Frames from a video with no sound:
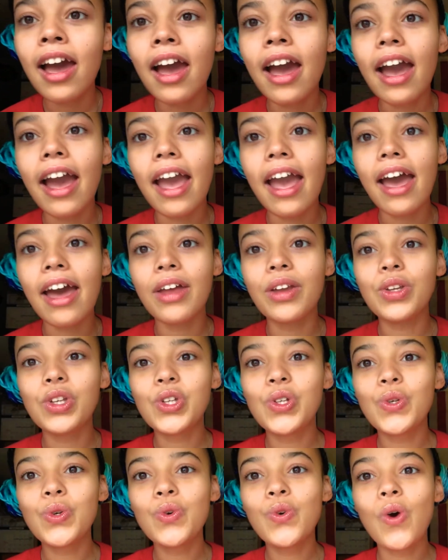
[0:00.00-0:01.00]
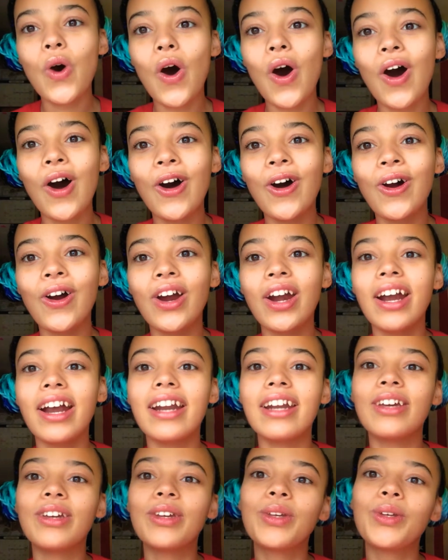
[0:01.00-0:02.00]
And you are an
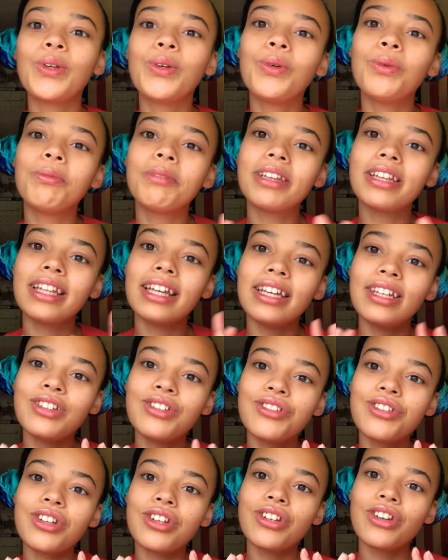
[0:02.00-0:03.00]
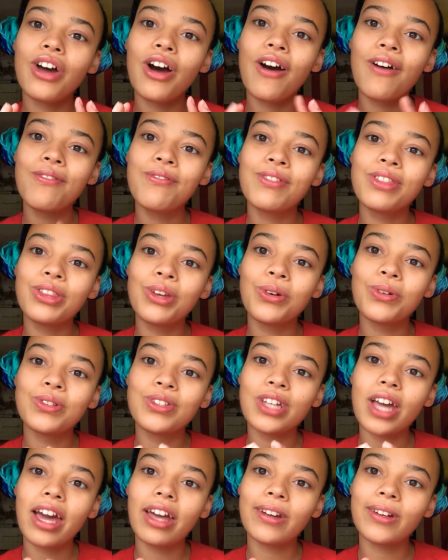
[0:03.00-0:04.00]
accumulation of those
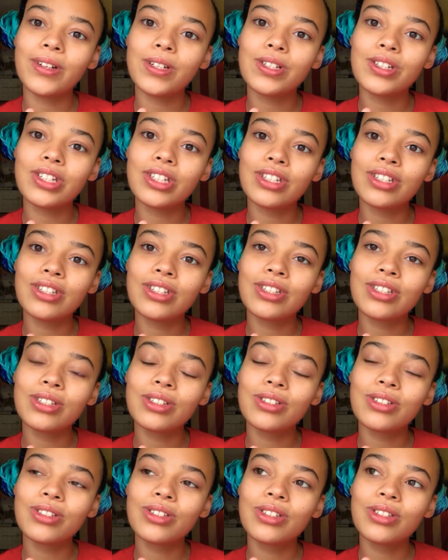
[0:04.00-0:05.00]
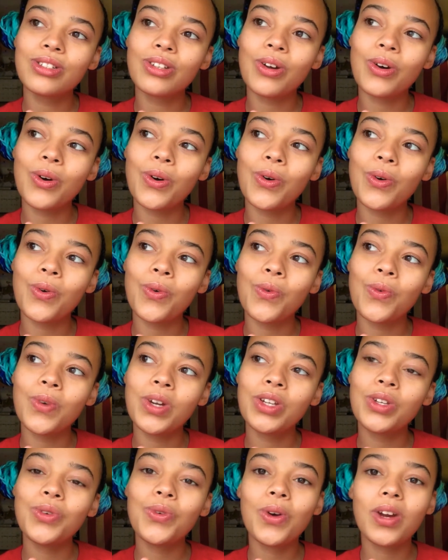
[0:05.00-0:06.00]
energies. So
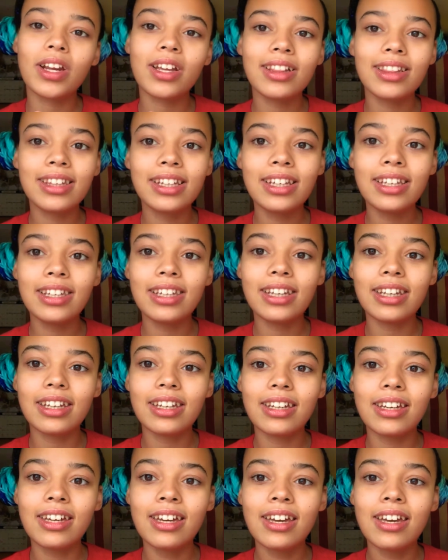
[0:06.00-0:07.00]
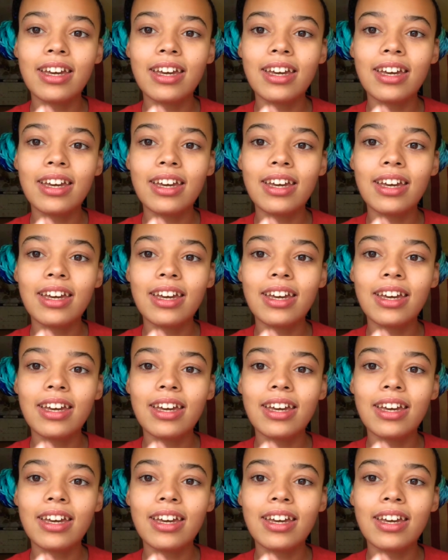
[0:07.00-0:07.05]
when you are cleaning,